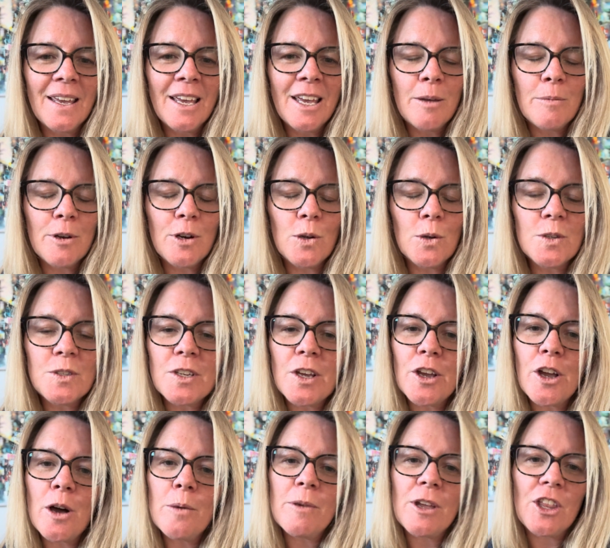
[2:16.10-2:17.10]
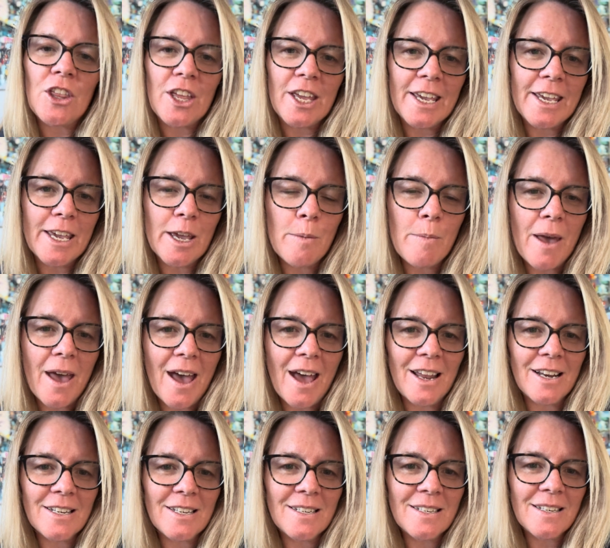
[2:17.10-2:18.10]
But it also got me thinking
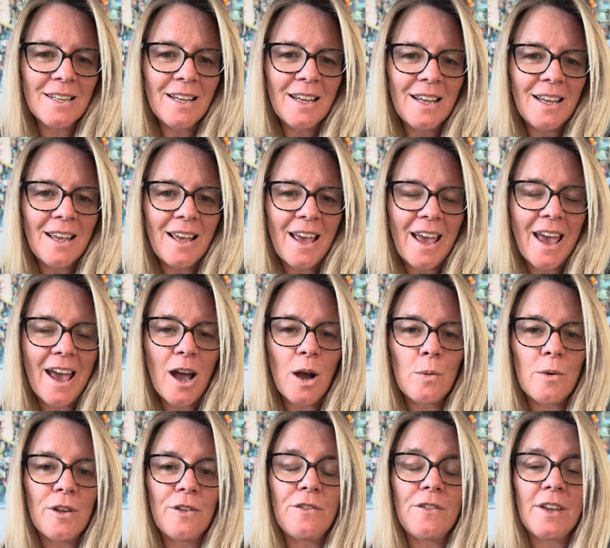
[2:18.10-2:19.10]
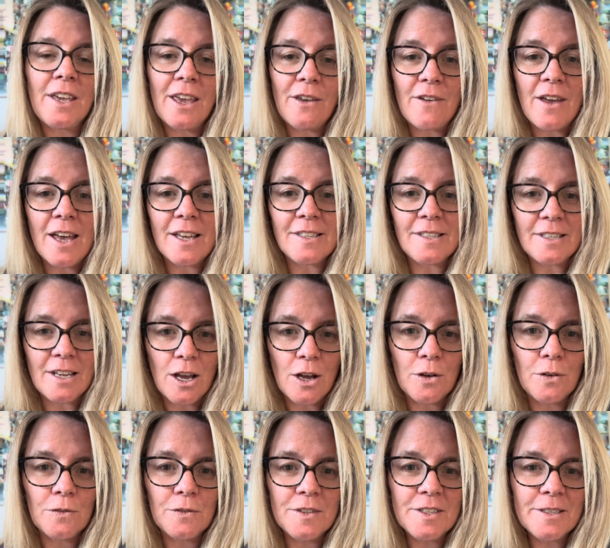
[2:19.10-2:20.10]
about how we forgive
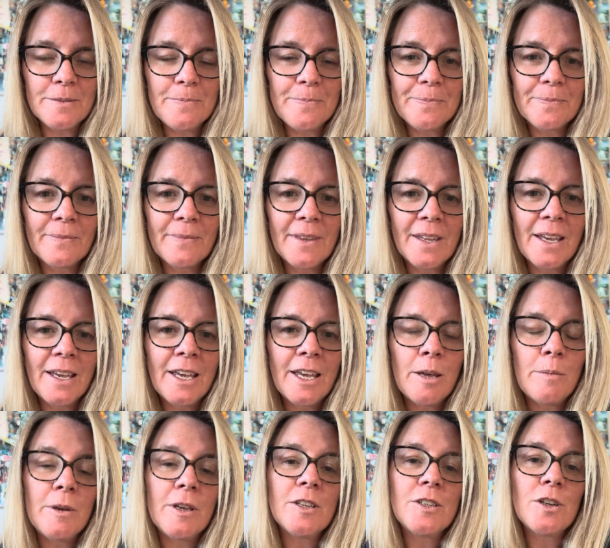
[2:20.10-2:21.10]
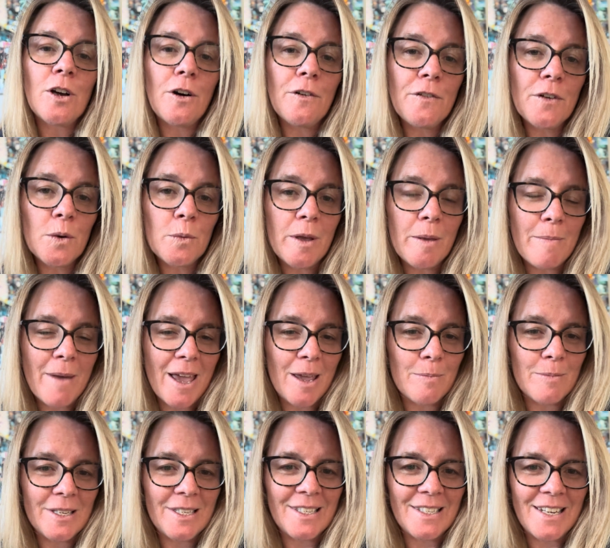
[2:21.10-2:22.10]
ourselves. Because often we make
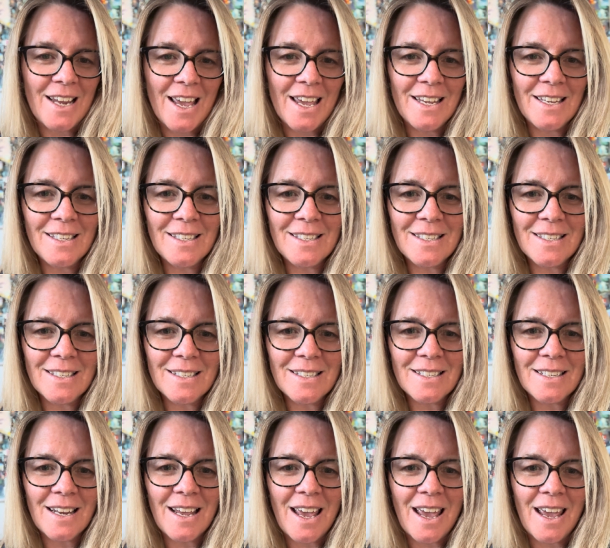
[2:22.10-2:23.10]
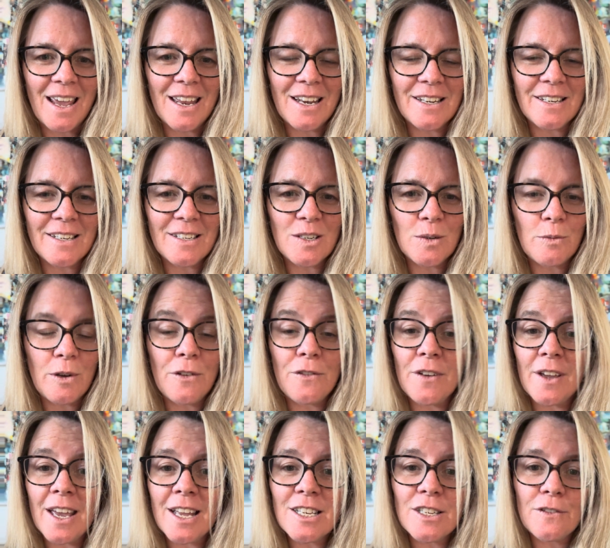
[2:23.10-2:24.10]
mistakes and we
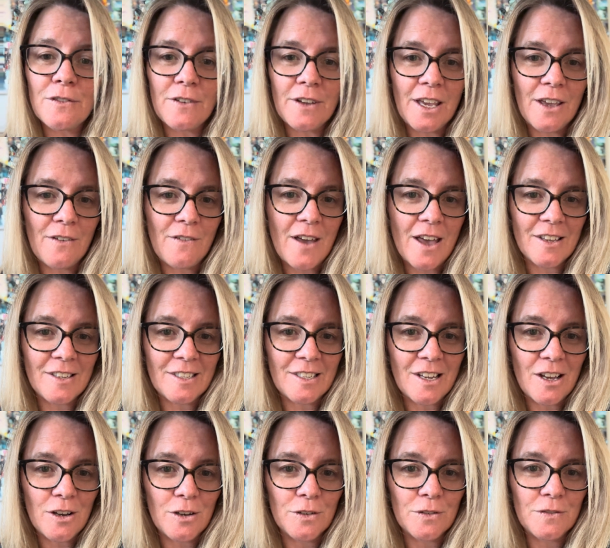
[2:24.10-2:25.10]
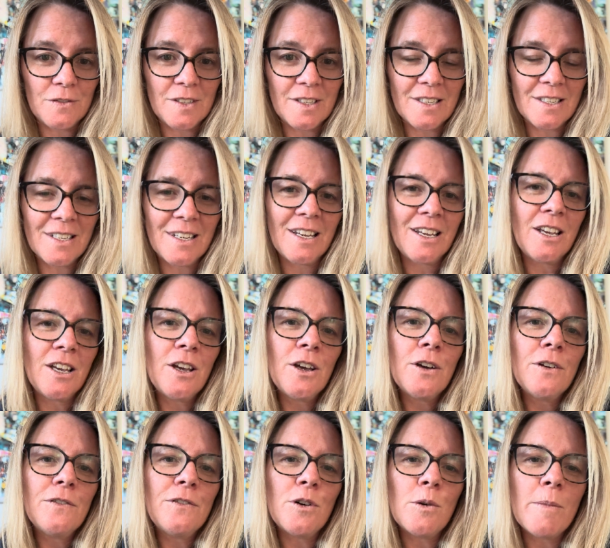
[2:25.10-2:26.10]
forget to forgive ourselves
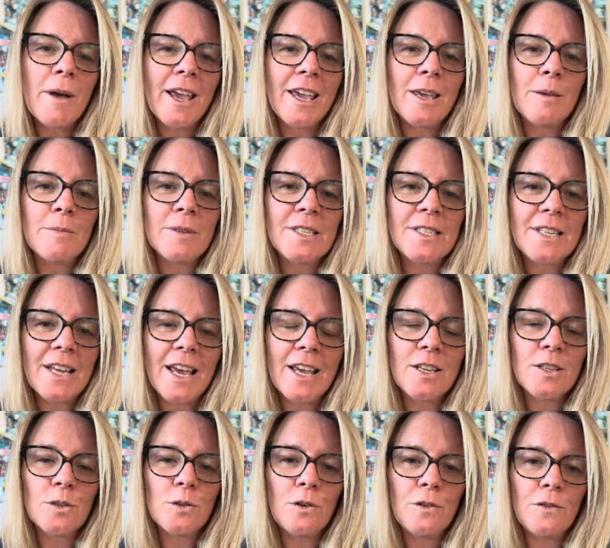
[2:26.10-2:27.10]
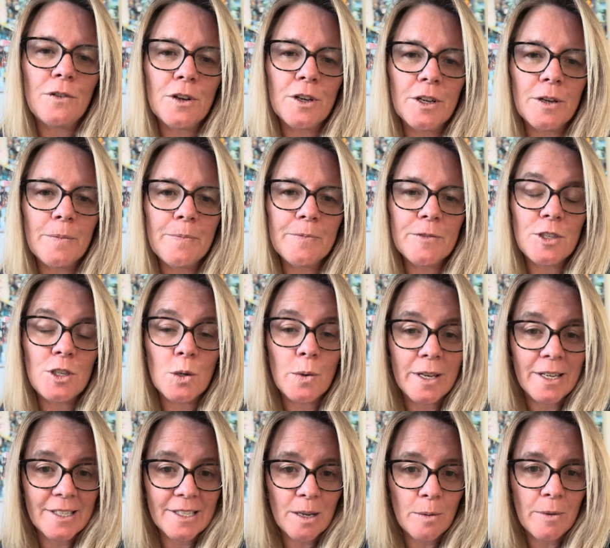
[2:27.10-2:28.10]
for making mistakes or for
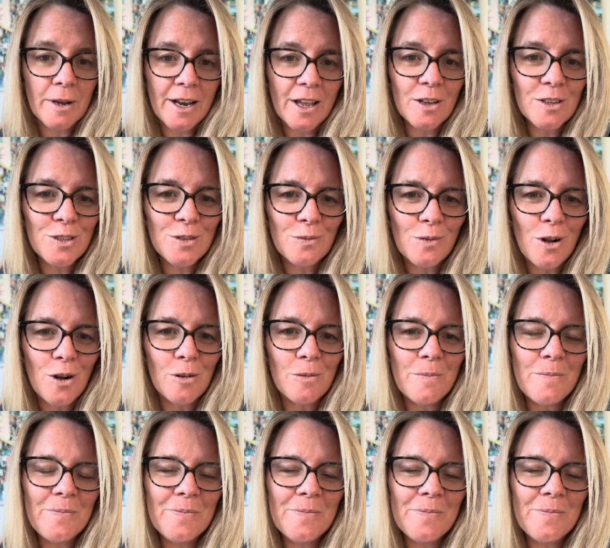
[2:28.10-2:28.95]
doing someone else wrong.